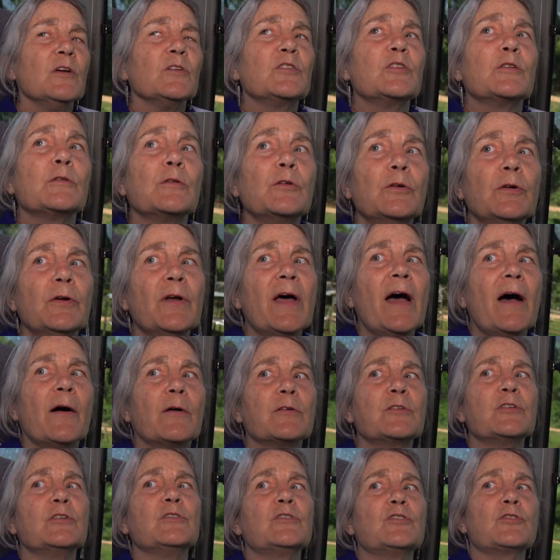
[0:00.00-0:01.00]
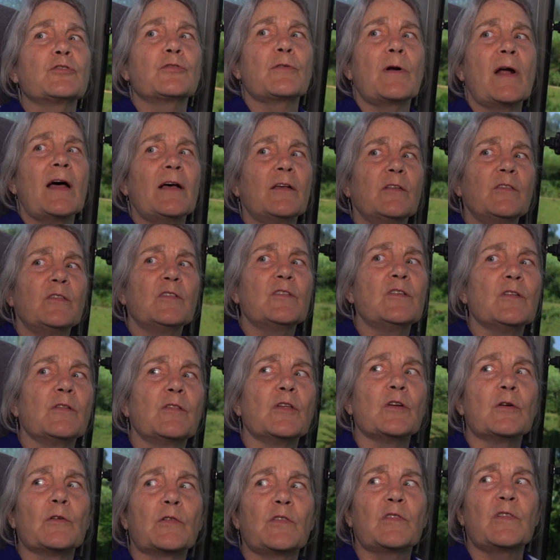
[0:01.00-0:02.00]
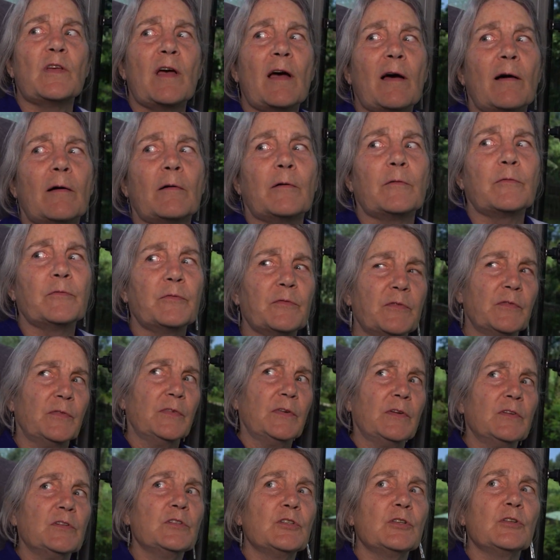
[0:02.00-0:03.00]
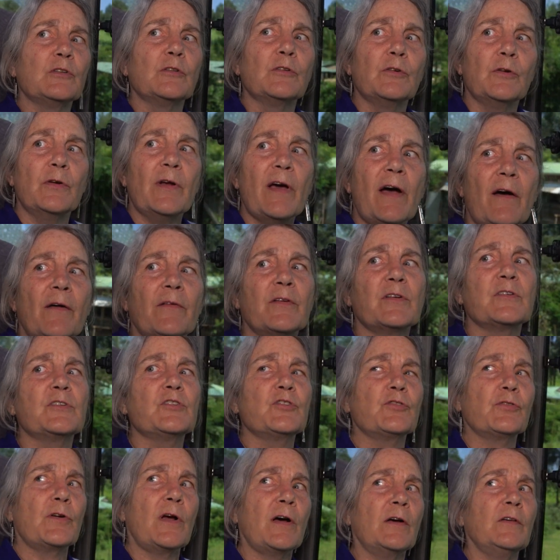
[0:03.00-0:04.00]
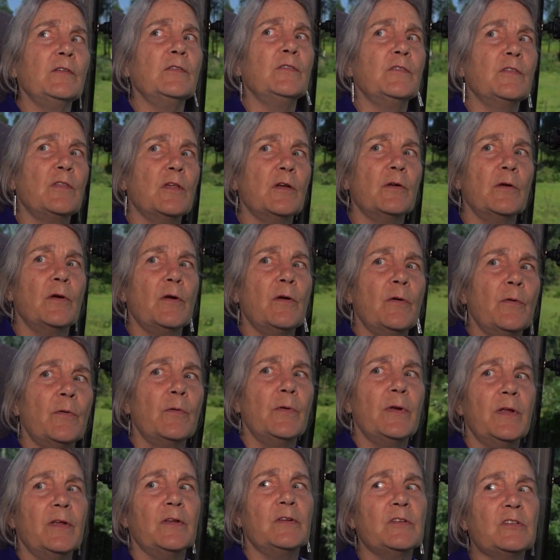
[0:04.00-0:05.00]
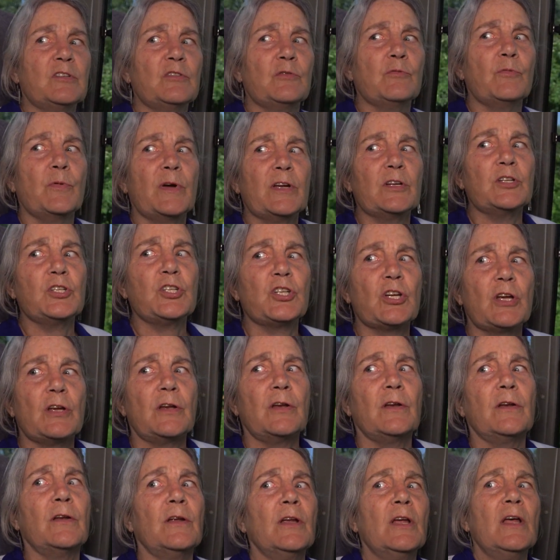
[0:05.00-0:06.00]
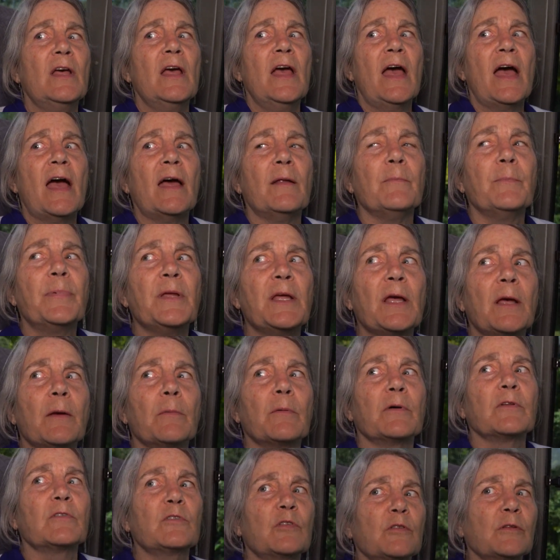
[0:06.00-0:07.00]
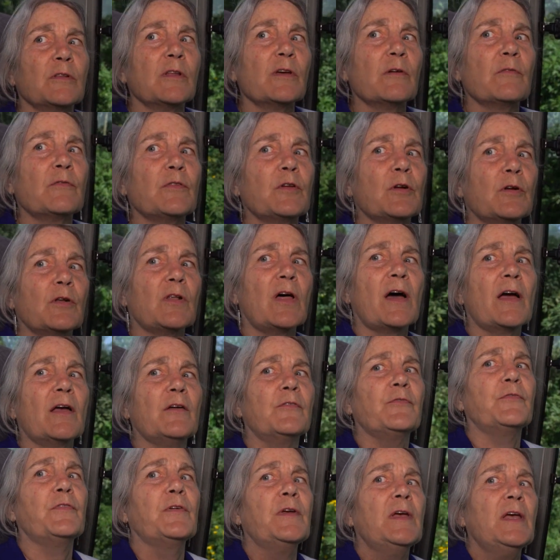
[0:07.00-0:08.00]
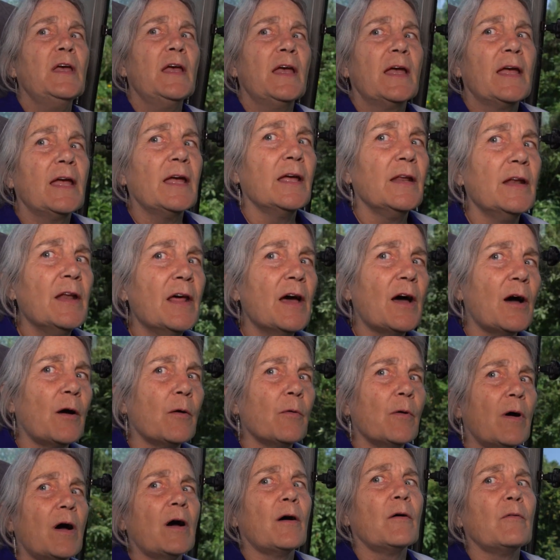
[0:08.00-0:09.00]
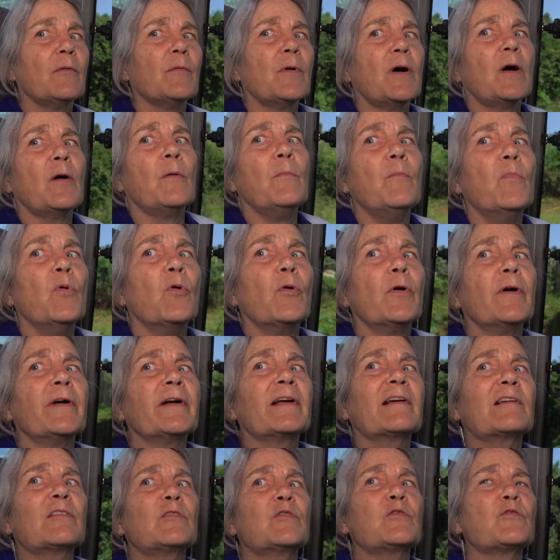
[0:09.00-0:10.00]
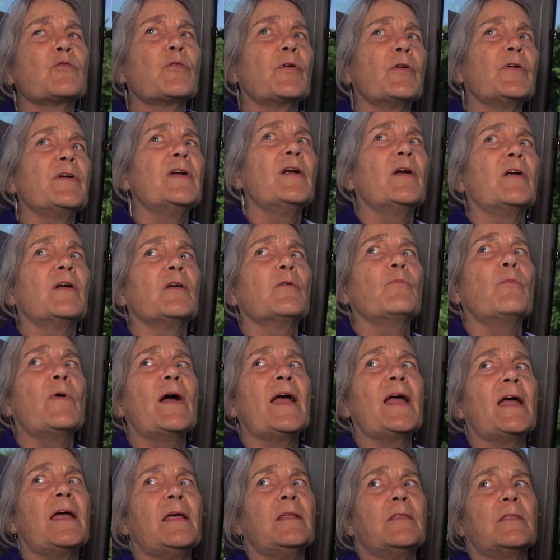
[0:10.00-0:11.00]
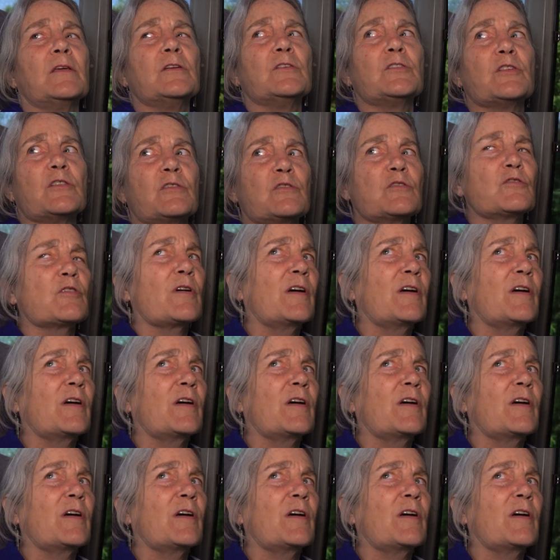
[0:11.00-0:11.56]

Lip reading: to learn how to trust their self, to learn how to trust their own intuition, and be able to live their life in a more extraordinary way than just